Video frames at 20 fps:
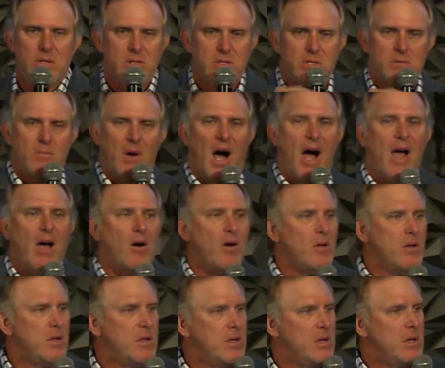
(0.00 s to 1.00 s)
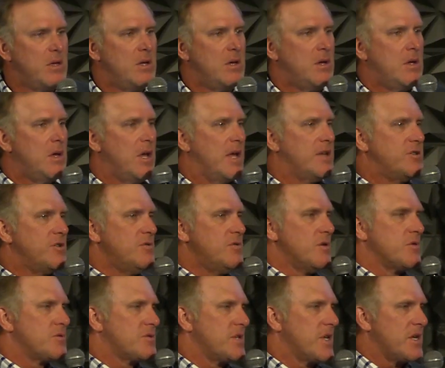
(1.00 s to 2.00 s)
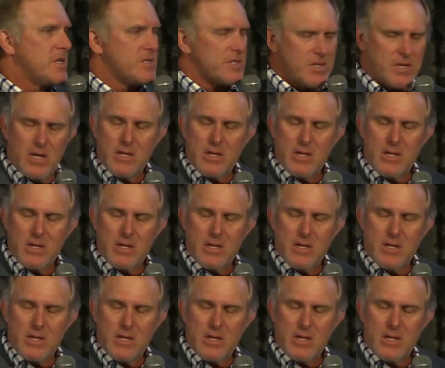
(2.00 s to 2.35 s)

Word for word: smile and do those things.